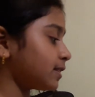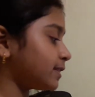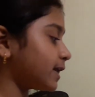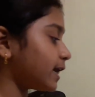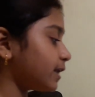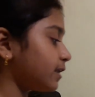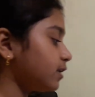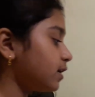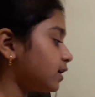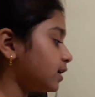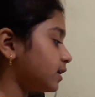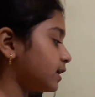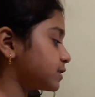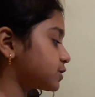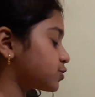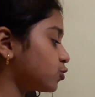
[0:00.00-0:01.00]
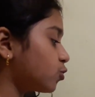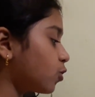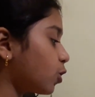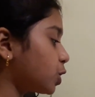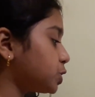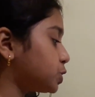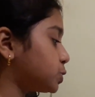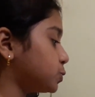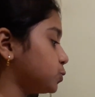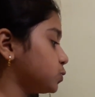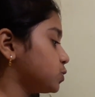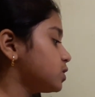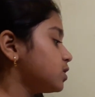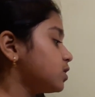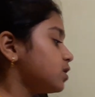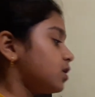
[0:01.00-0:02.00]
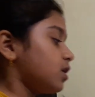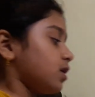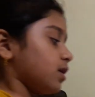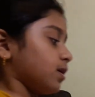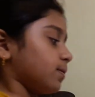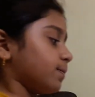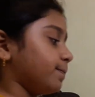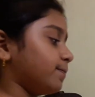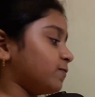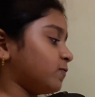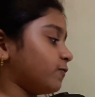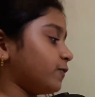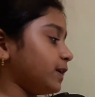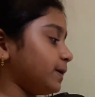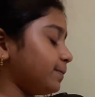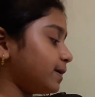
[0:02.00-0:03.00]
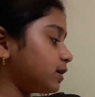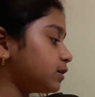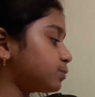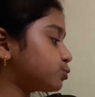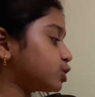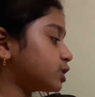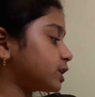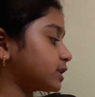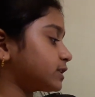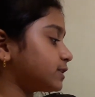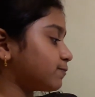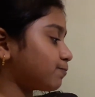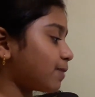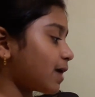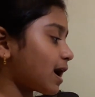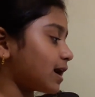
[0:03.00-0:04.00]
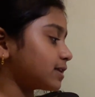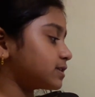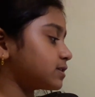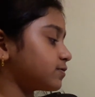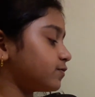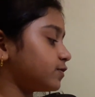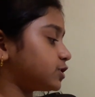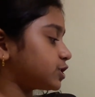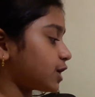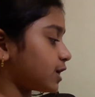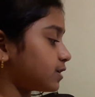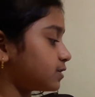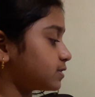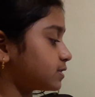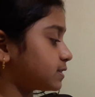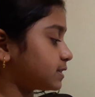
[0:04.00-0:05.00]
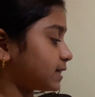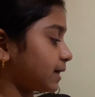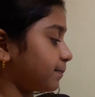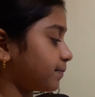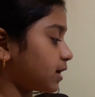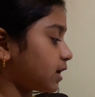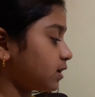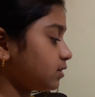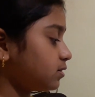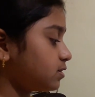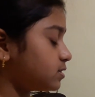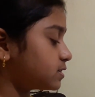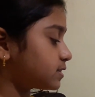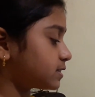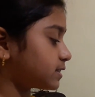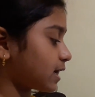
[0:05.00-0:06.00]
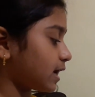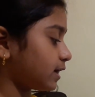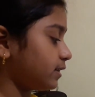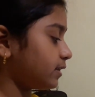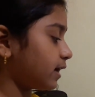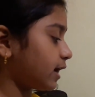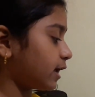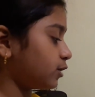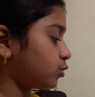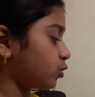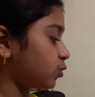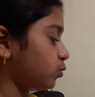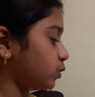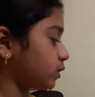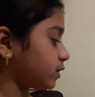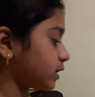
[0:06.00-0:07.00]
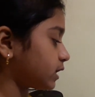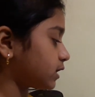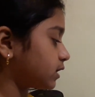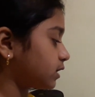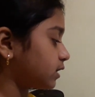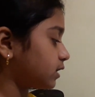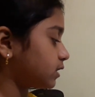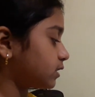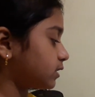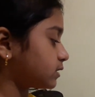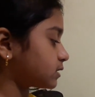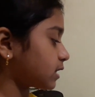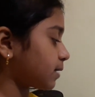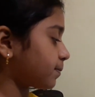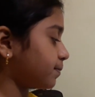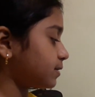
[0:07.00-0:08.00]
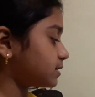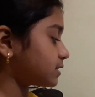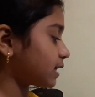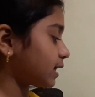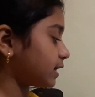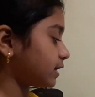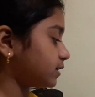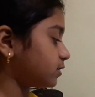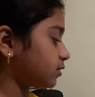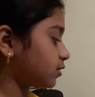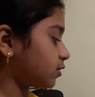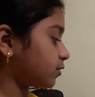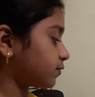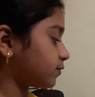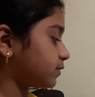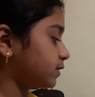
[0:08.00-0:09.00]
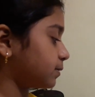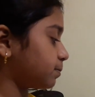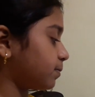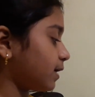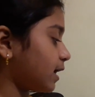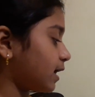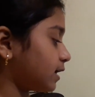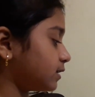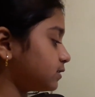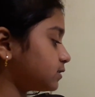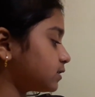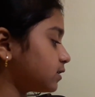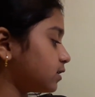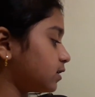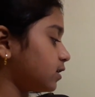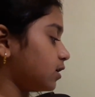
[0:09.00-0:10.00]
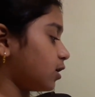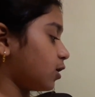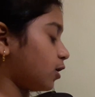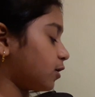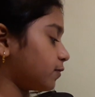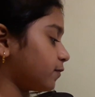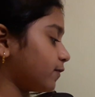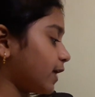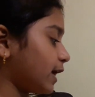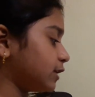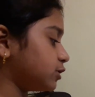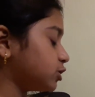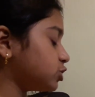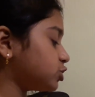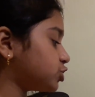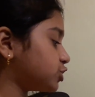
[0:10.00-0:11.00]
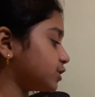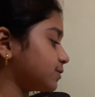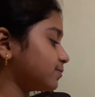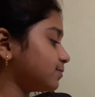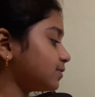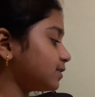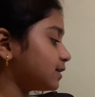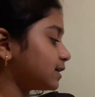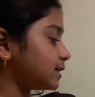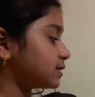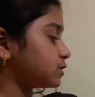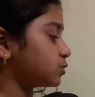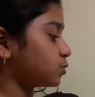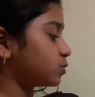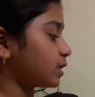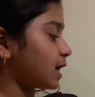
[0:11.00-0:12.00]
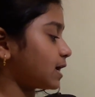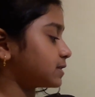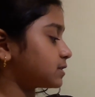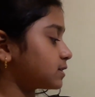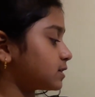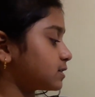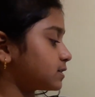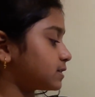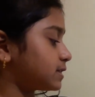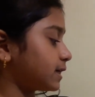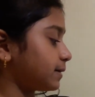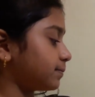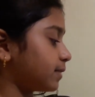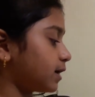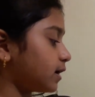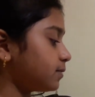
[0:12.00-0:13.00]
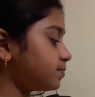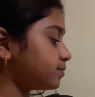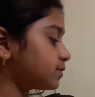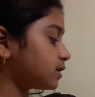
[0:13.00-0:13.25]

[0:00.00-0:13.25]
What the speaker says: Then let's go on to female reproductive parts, which are stigma, style and ovule. This upper side of the plant of gynecium is known as stigma.